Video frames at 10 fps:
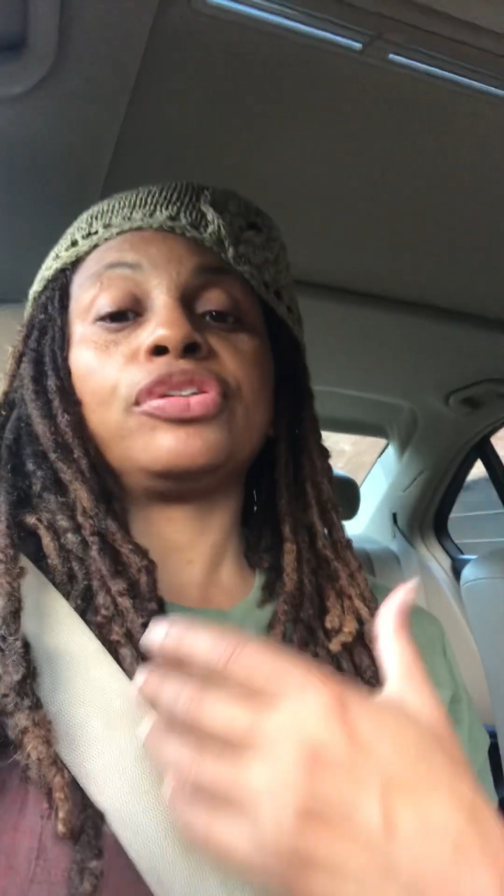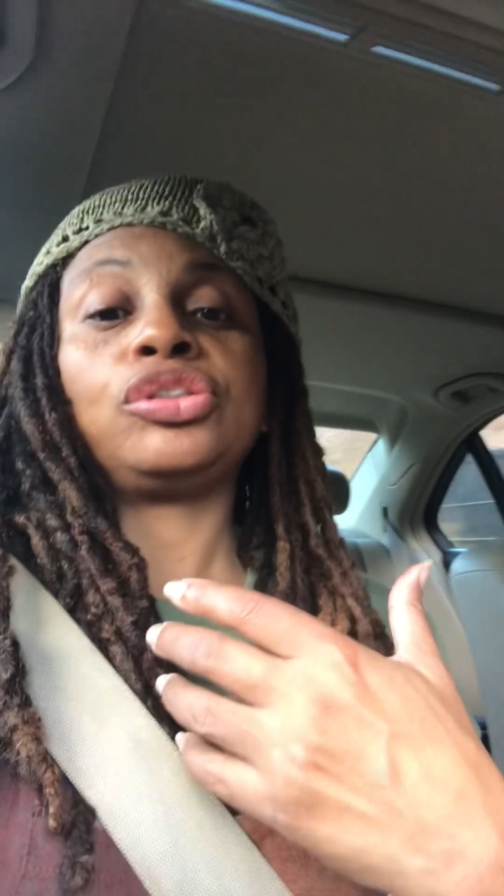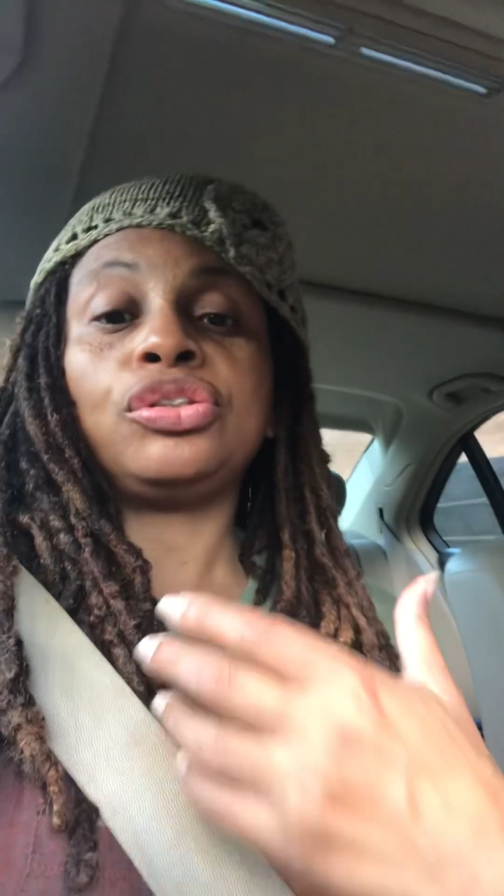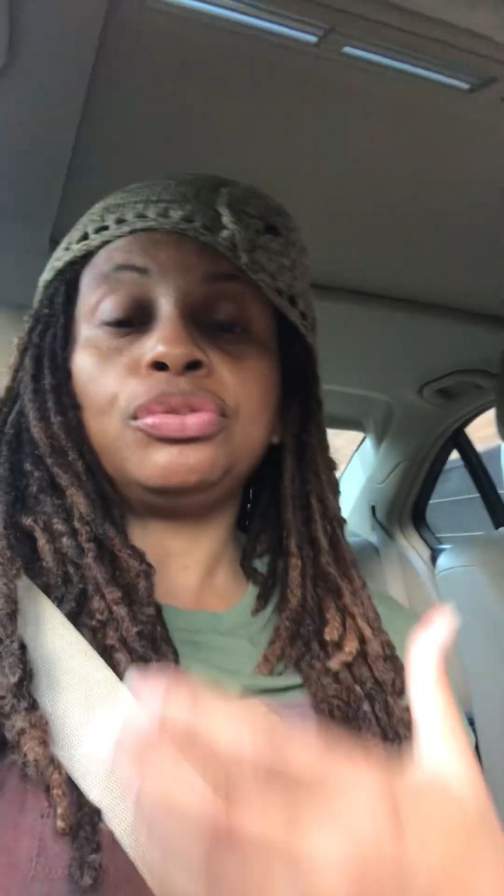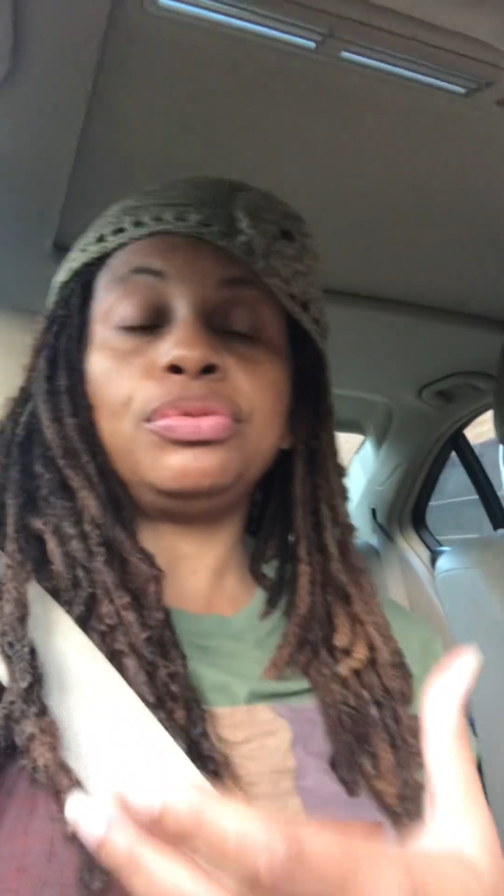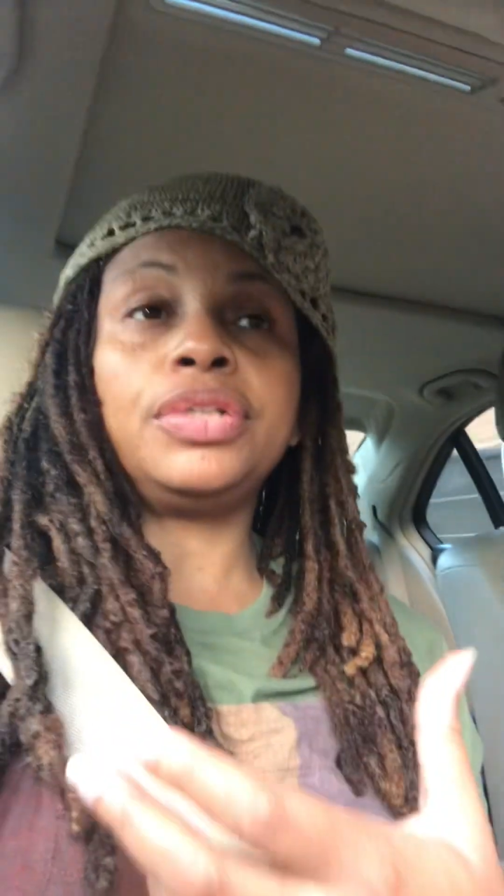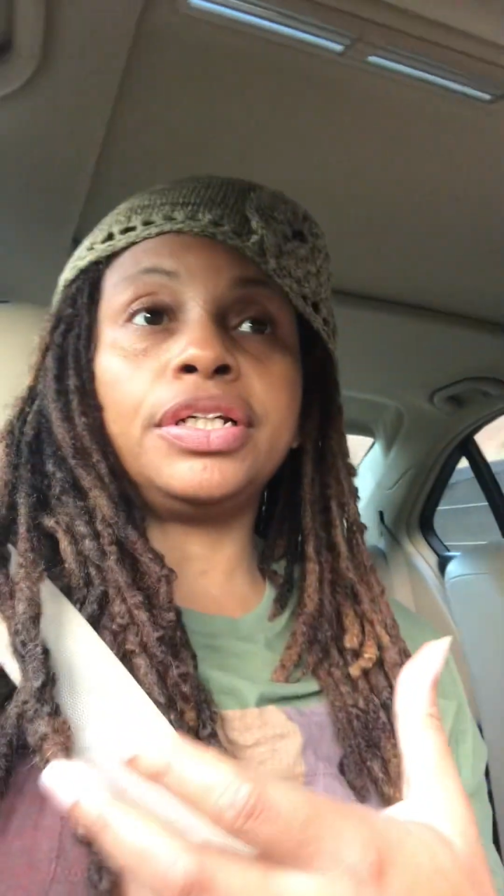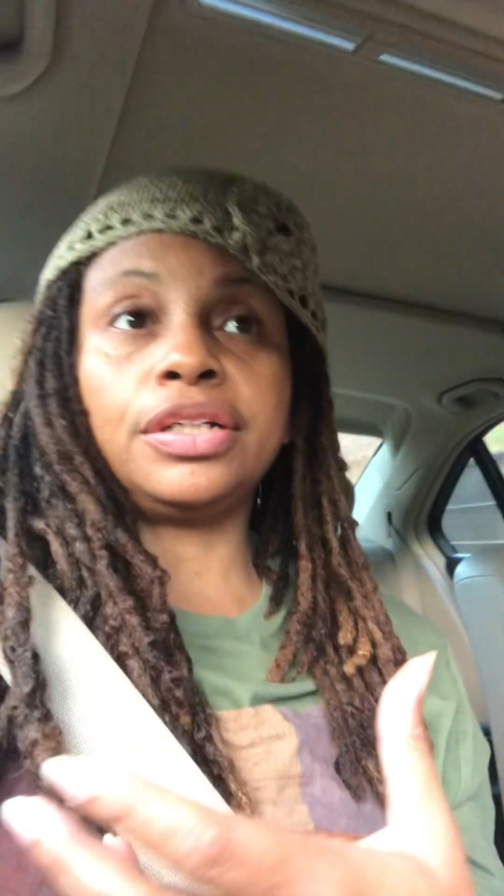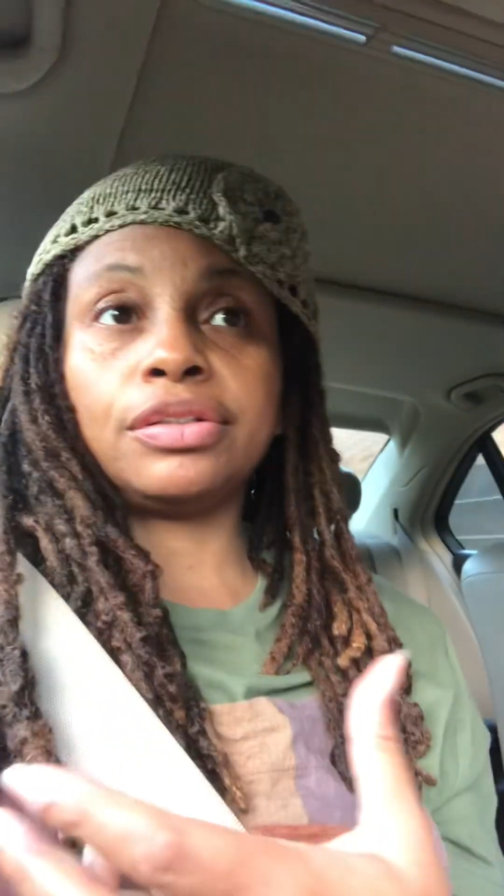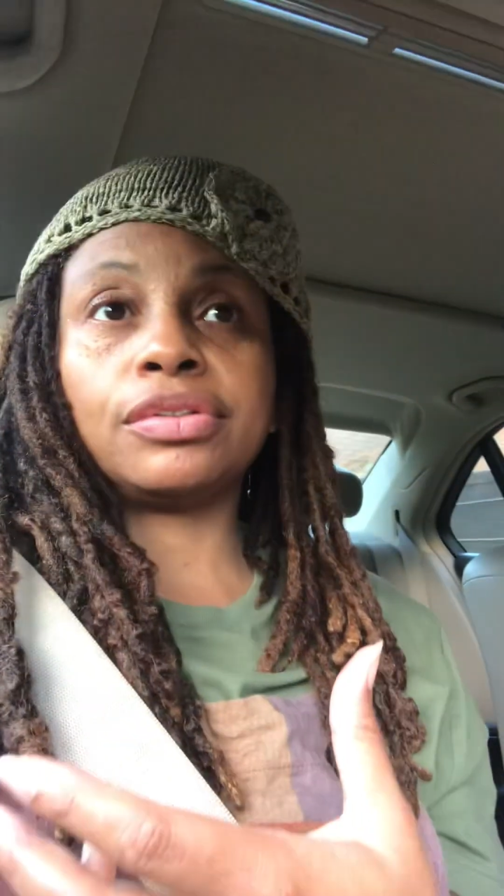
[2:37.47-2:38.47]
2
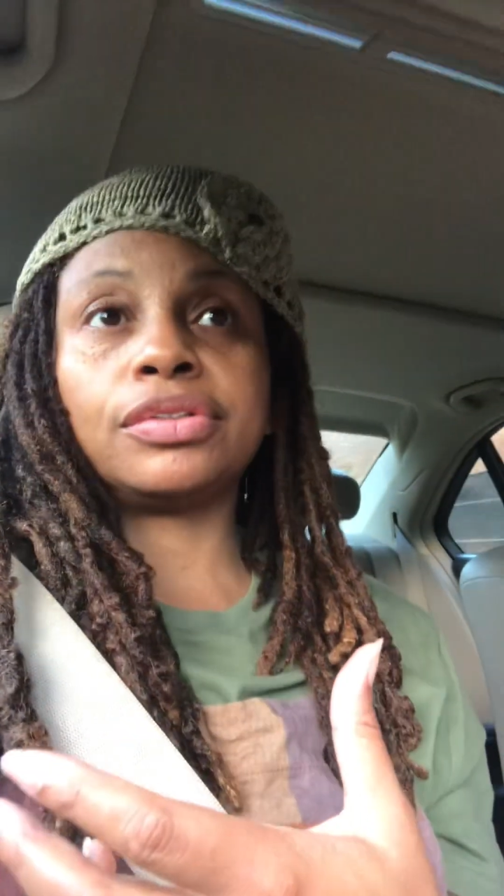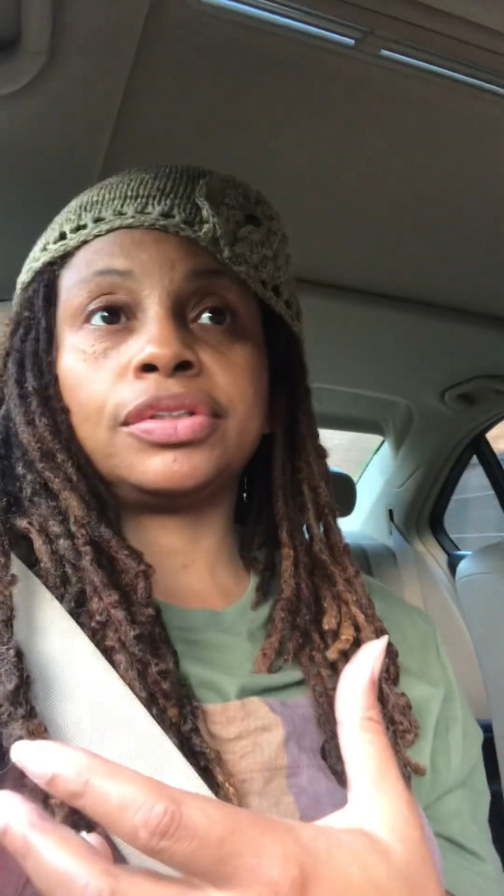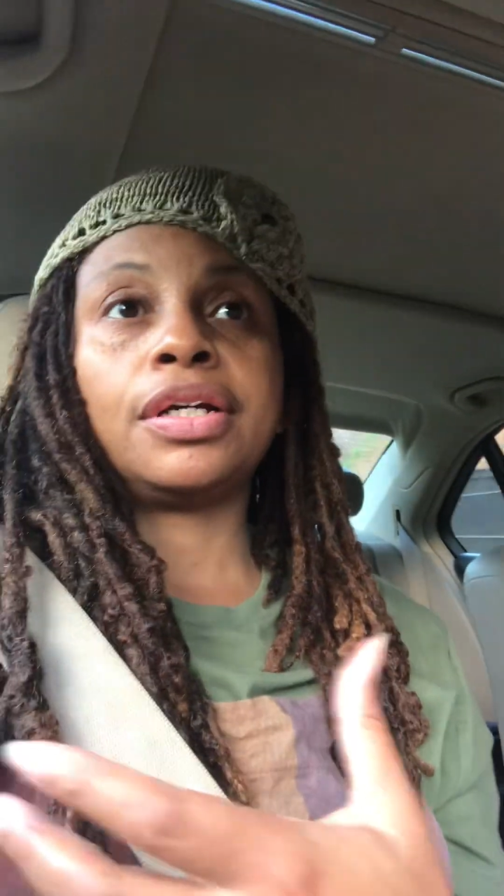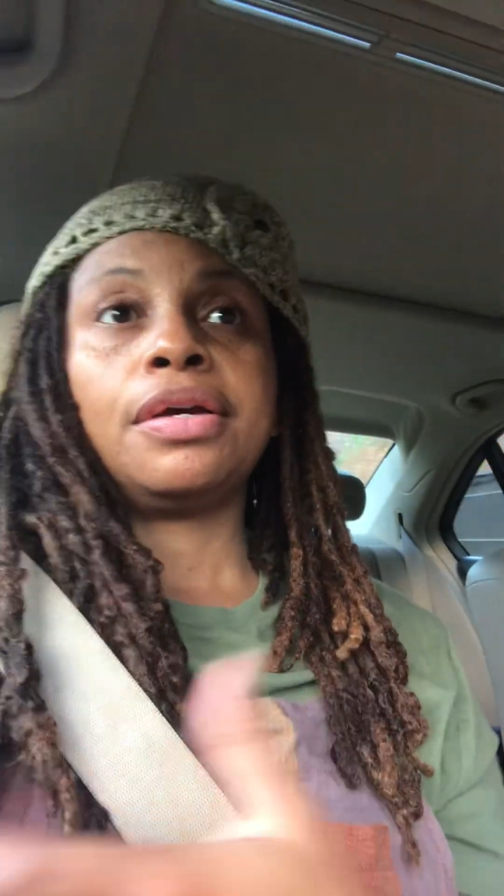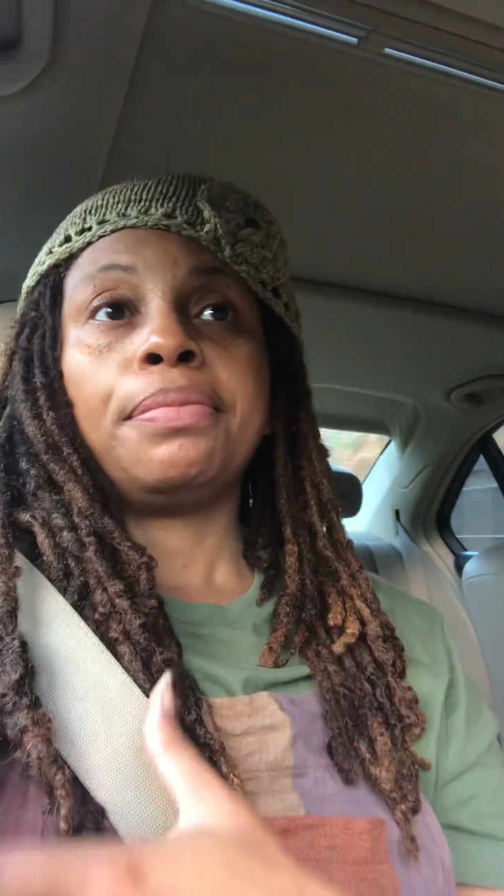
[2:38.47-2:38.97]
years